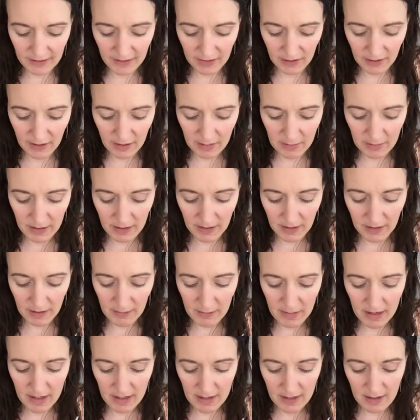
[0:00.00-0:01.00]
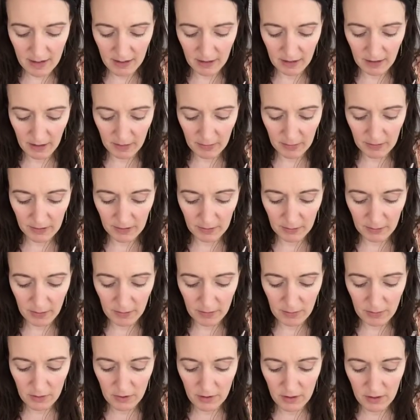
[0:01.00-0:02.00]
So I'm going to come in and grab a little bit
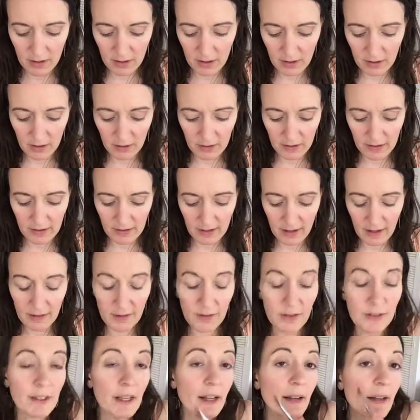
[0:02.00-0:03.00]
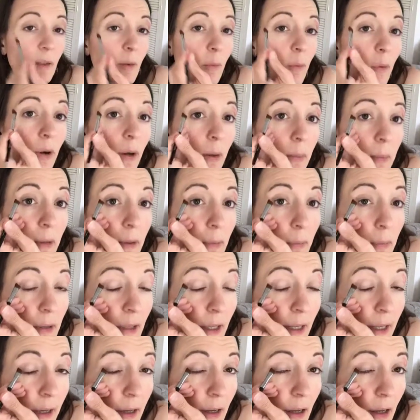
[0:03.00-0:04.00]
more and go to the other side, and then we'll come in and
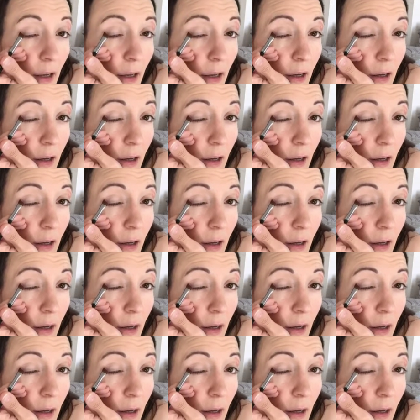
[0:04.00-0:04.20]
blend.